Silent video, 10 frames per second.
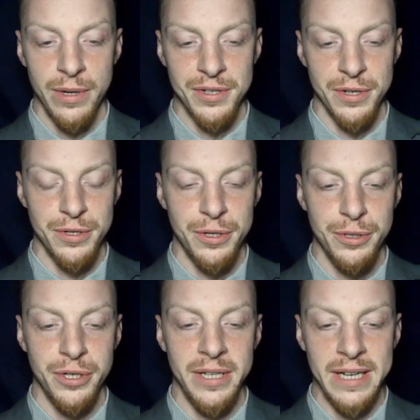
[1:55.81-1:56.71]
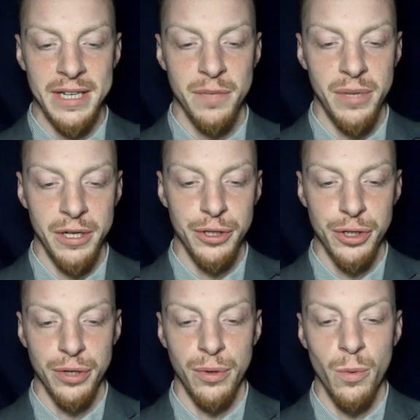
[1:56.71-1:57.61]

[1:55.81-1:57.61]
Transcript: Constitution, in the Independent Journal,